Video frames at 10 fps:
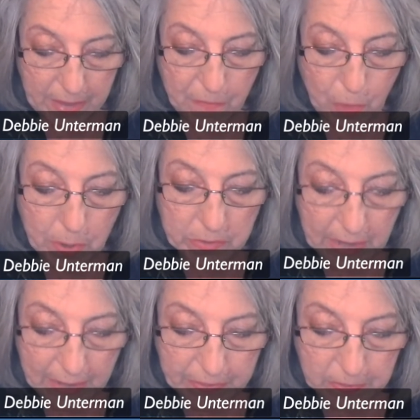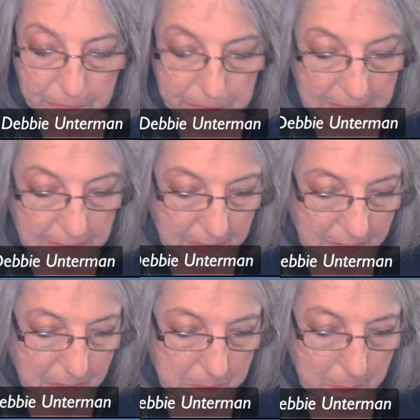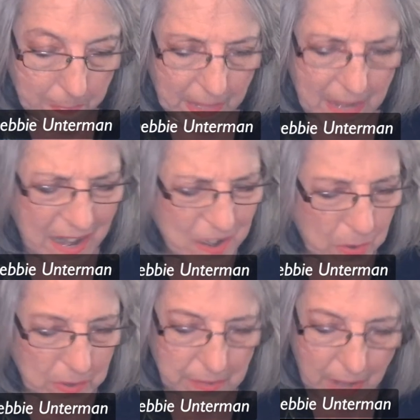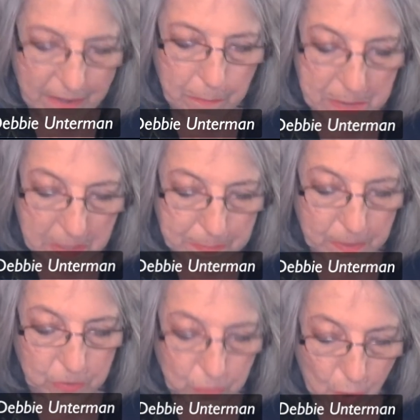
I've always had this feeling, and I know a lot of people